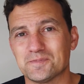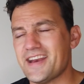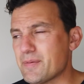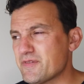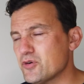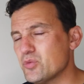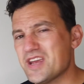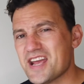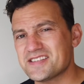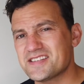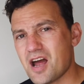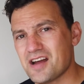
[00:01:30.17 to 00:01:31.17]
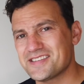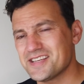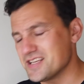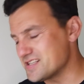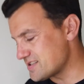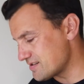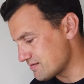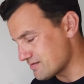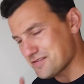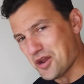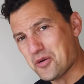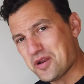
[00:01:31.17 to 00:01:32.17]
Now, before we get started,
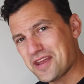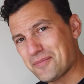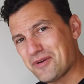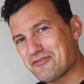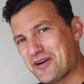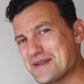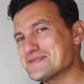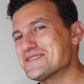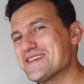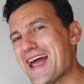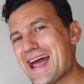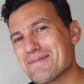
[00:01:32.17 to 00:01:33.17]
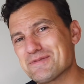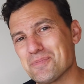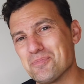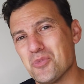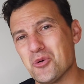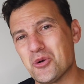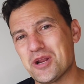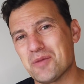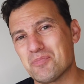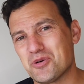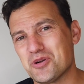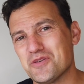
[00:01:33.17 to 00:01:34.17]
I want to thank my friends at
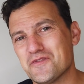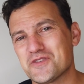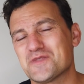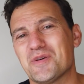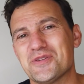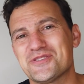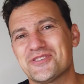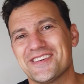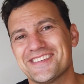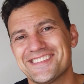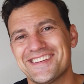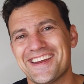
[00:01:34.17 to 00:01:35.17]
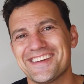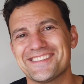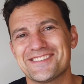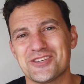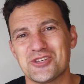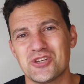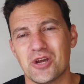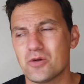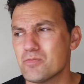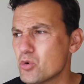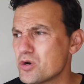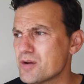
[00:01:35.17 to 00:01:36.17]
Morning Brew for sponsoring today's
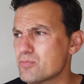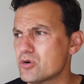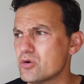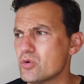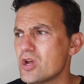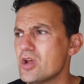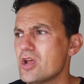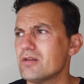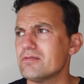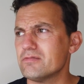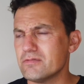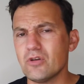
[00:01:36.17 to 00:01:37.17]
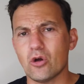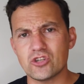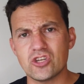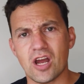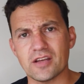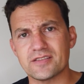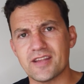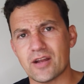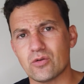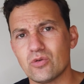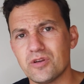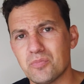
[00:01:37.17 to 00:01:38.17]
show. Morning Brew, not just
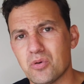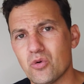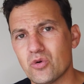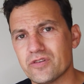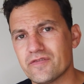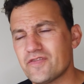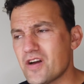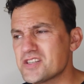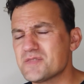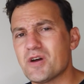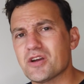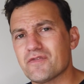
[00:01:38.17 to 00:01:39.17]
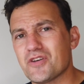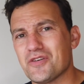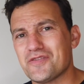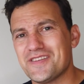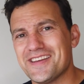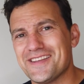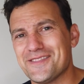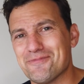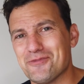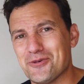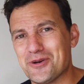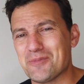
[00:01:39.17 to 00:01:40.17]
that all-important first mug of coffee in the
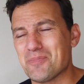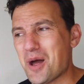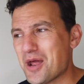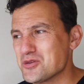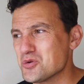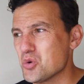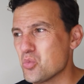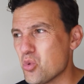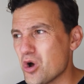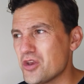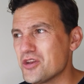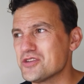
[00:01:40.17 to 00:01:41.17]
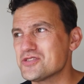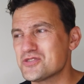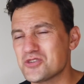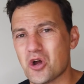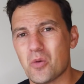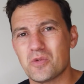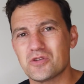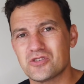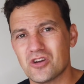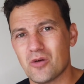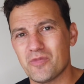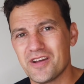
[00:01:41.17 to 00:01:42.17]
morning, but your one-stop
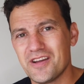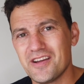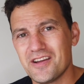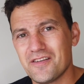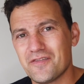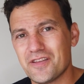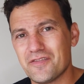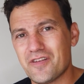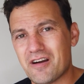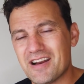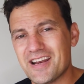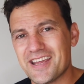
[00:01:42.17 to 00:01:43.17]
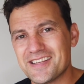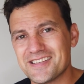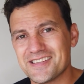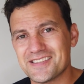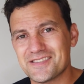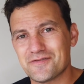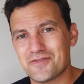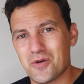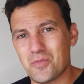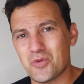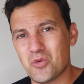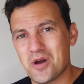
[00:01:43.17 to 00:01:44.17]
shop for the very latest
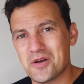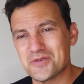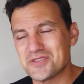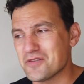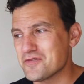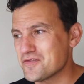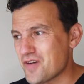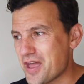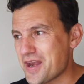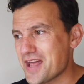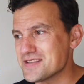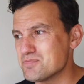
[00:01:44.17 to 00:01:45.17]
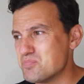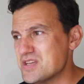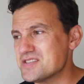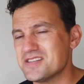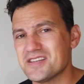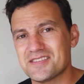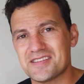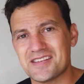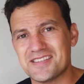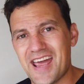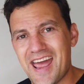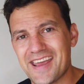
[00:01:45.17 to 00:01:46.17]
from the worlds of finance, business,
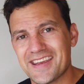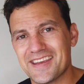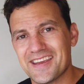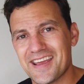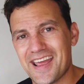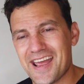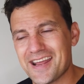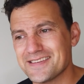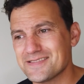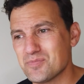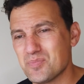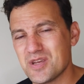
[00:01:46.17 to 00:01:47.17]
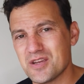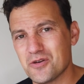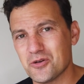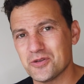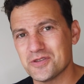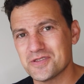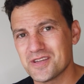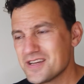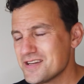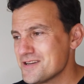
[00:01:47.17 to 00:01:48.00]
tech, and beyond.